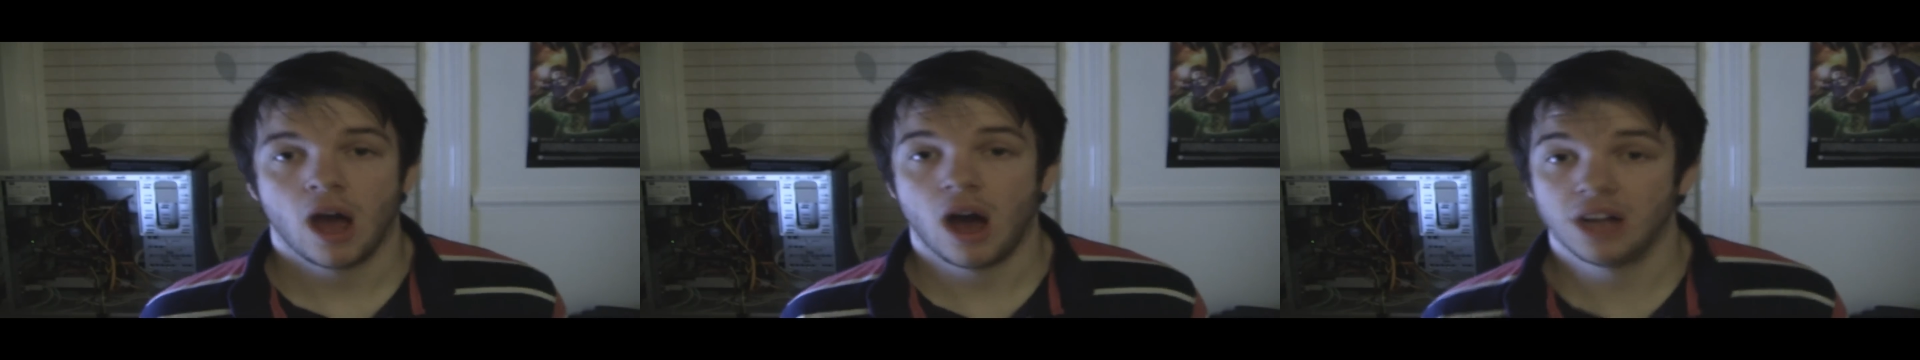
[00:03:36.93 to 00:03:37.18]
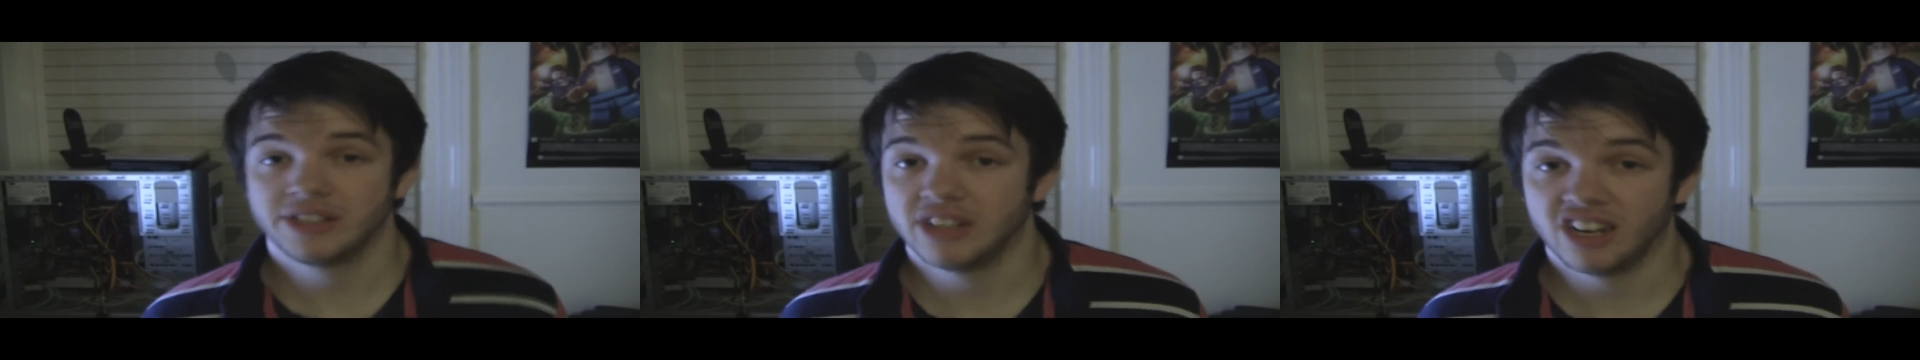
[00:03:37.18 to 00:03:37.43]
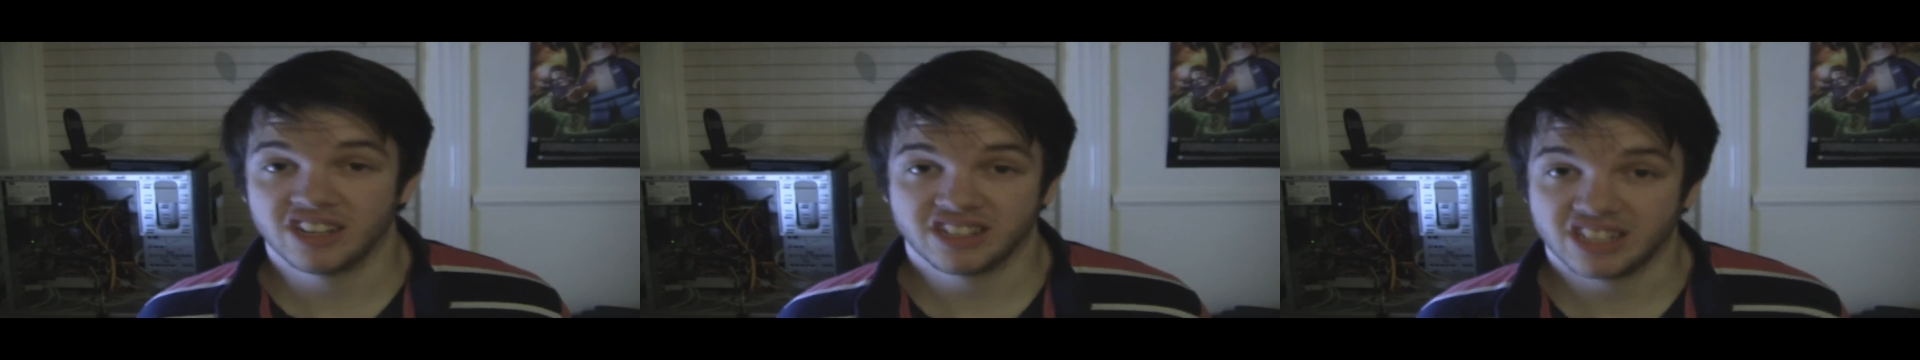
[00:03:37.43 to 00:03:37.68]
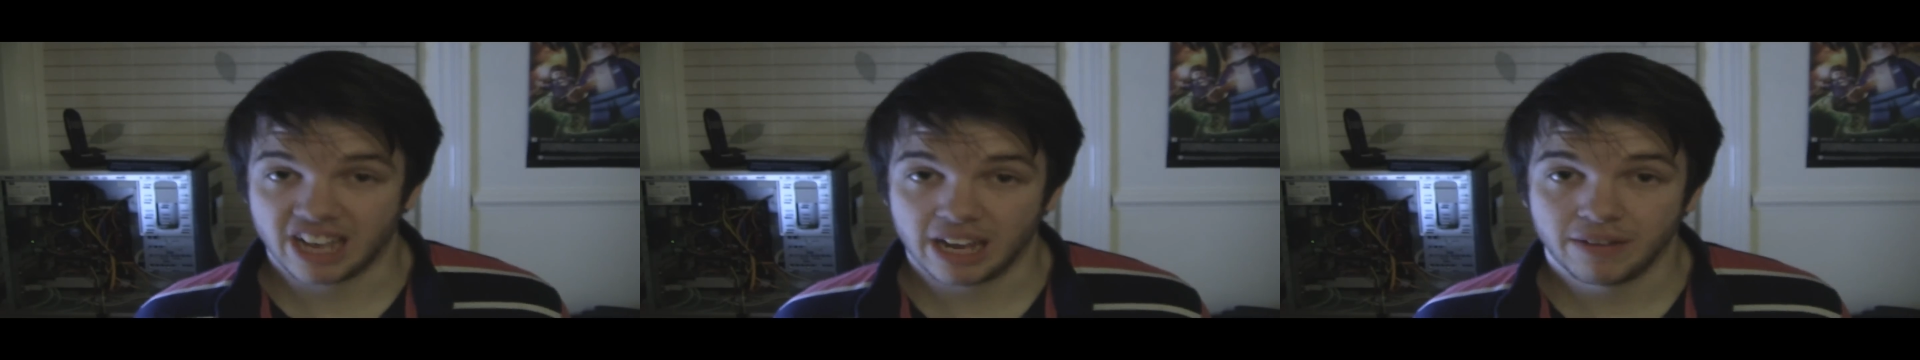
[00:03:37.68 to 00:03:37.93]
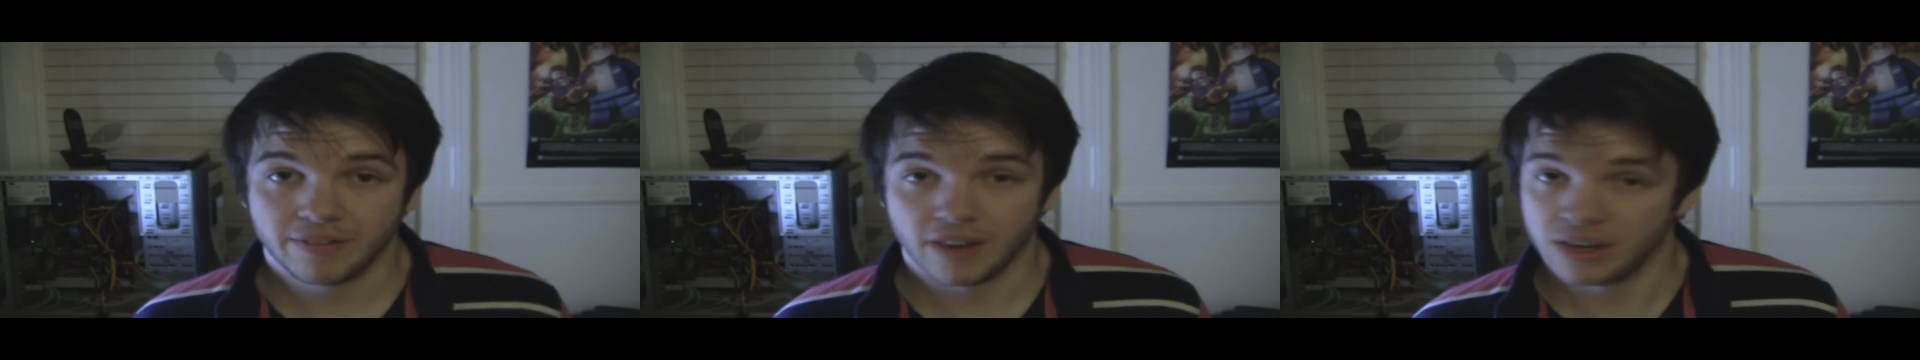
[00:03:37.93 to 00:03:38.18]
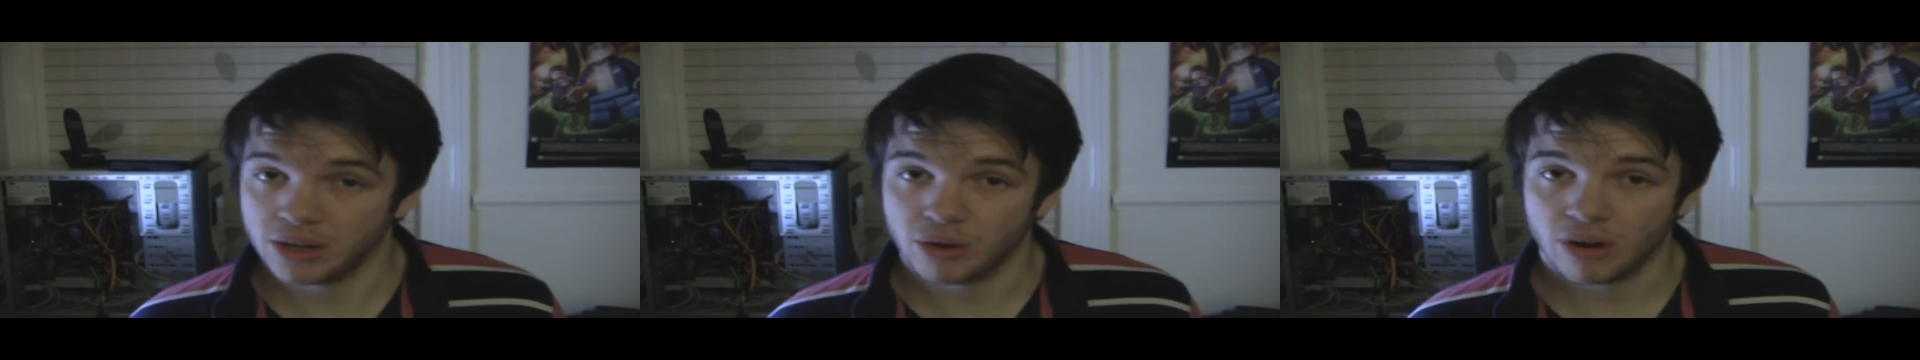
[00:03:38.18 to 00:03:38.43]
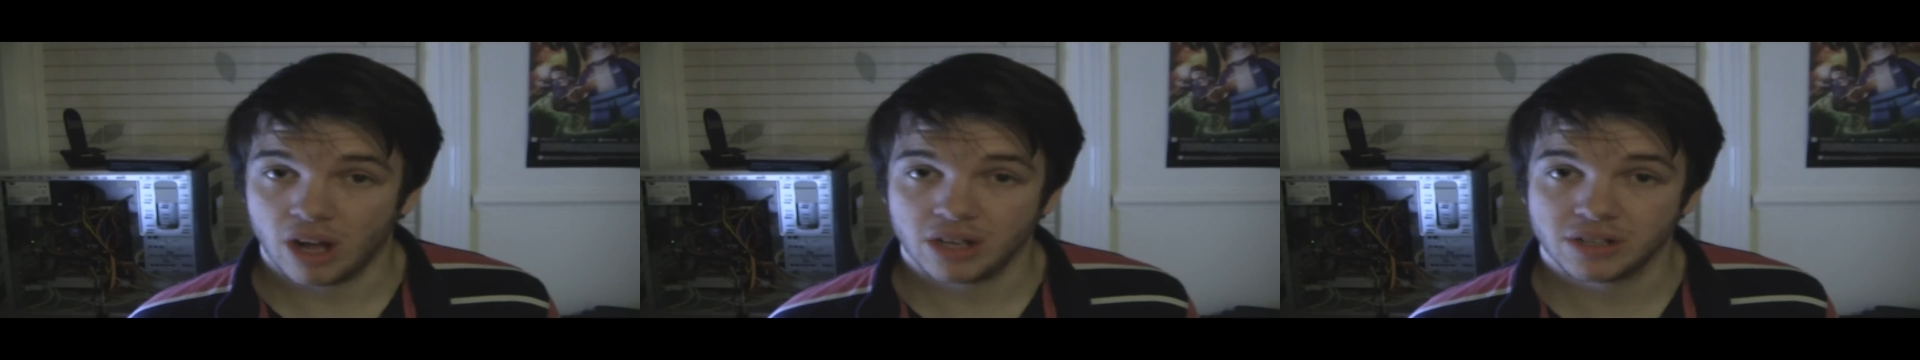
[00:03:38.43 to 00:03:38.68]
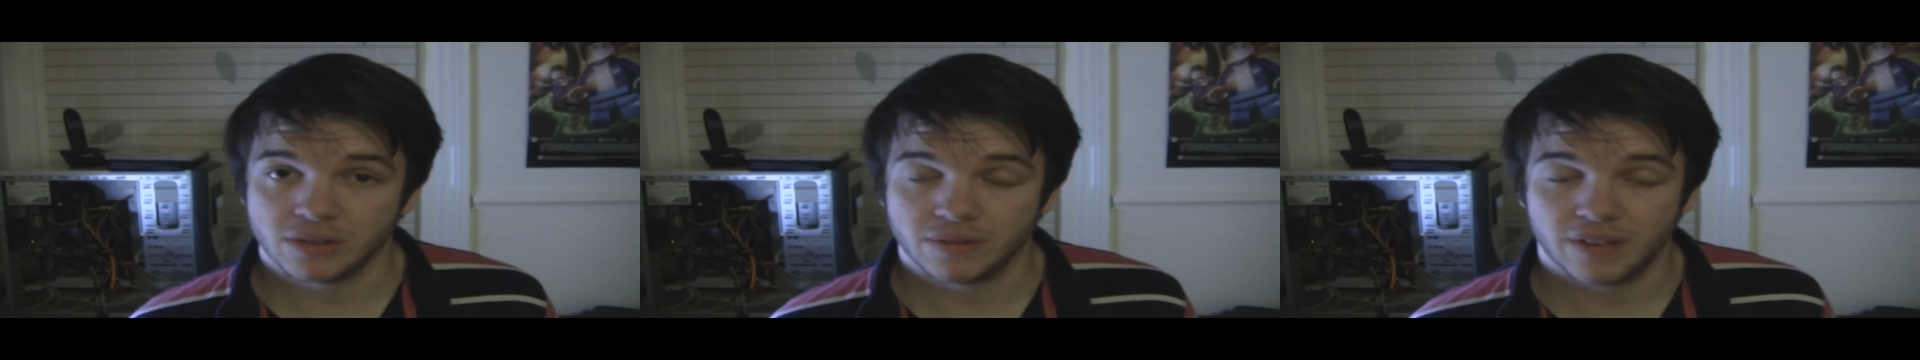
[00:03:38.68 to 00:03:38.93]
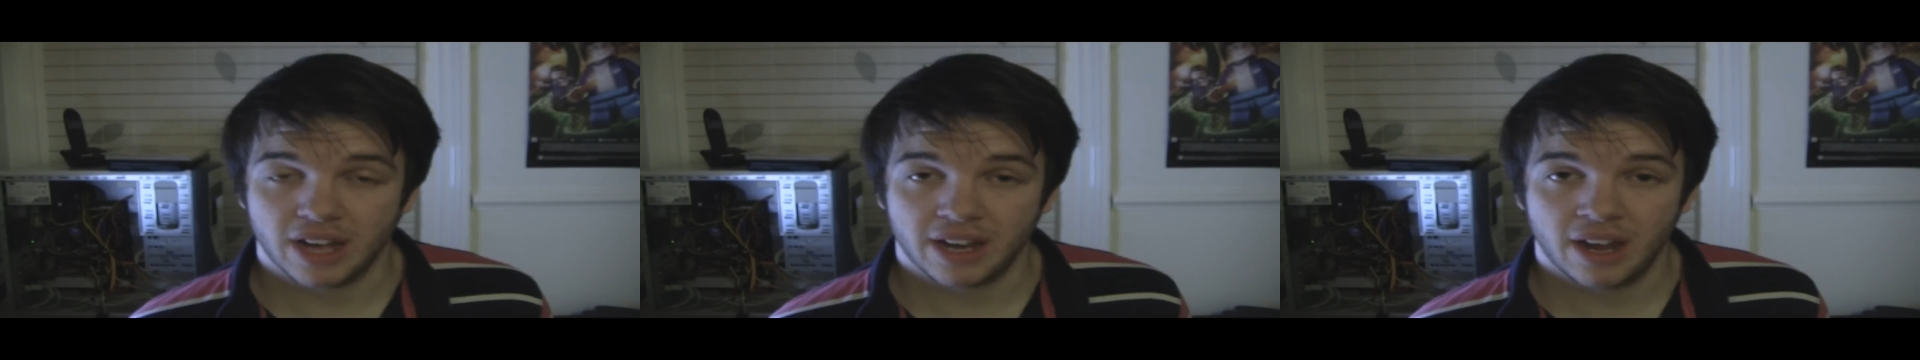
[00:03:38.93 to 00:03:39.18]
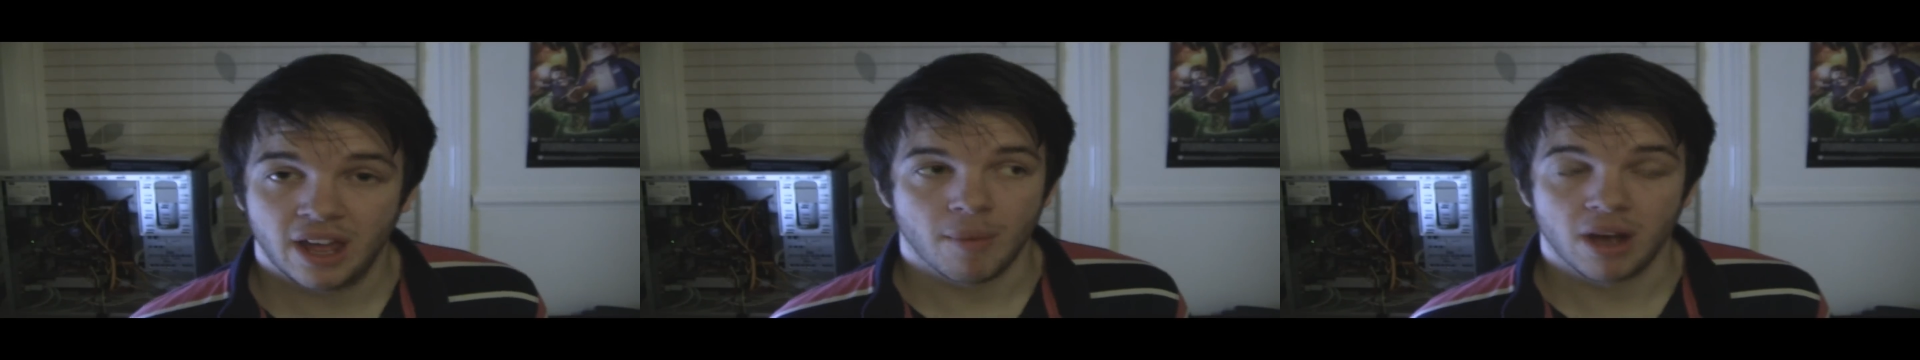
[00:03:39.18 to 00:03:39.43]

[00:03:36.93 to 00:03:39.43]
Arsenal is safe. I know you're an Arsenal fan.